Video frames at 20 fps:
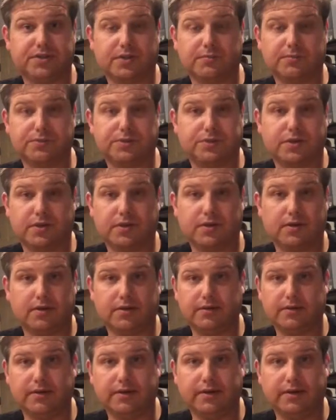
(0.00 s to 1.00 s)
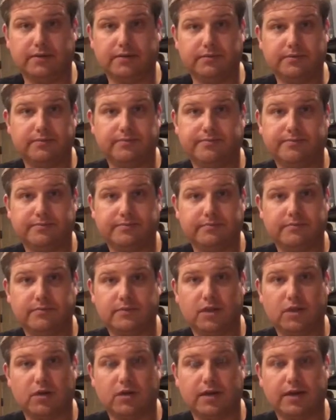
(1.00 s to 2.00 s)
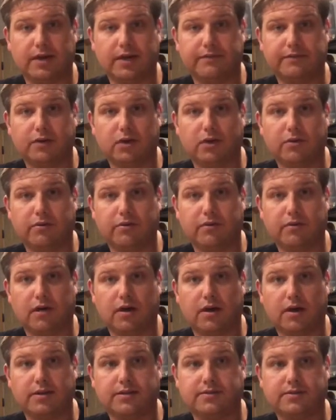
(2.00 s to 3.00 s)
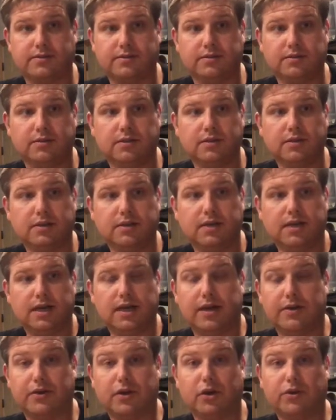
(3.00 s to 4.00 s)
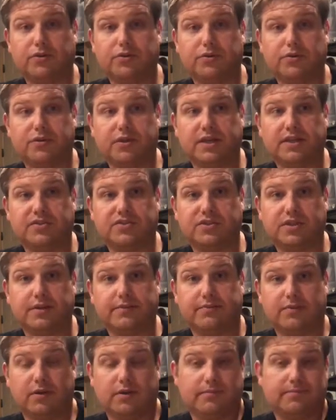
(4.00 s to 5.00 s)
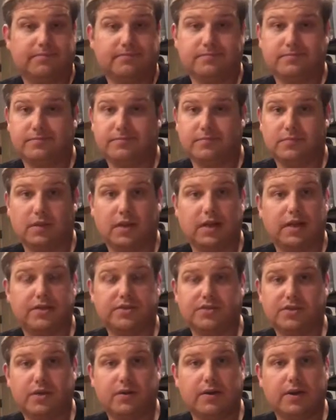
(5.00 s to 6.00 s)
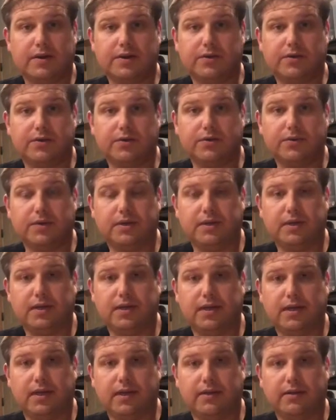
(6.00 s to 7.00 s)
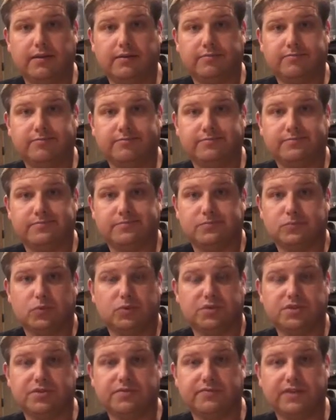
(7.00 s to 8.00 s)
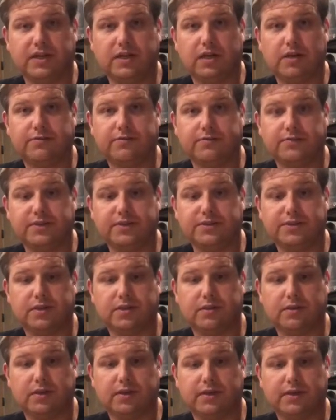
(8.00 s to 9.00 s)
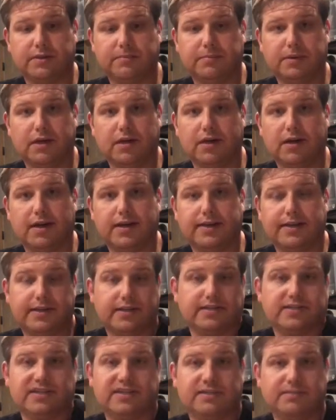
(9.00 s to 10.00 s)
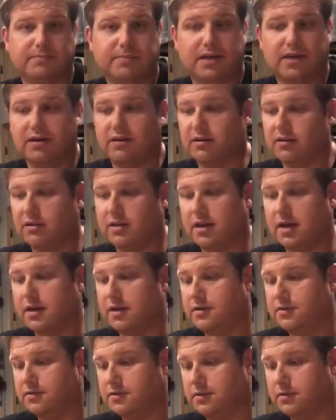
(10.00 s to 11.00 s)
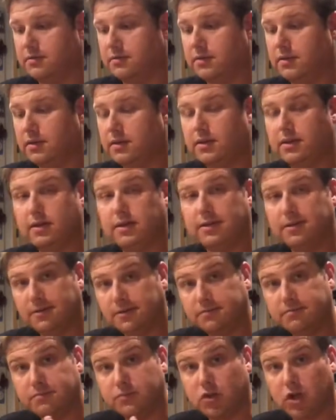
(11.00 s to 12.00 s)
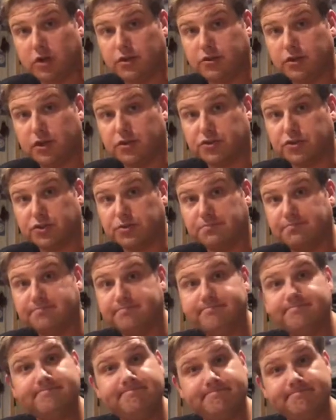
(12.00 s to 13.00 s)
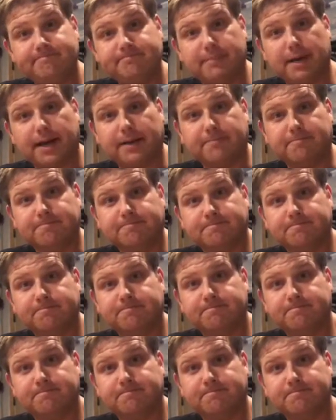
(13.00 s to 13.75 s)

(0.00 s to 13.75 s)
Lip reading: I'm sure, you know, y'all are going to have your own thoughts and how y'all do things different. Let us know how you do it, and we'll just feed off of each other and get better ideas and get better and lighter. So, talk to y'all soon. Bye.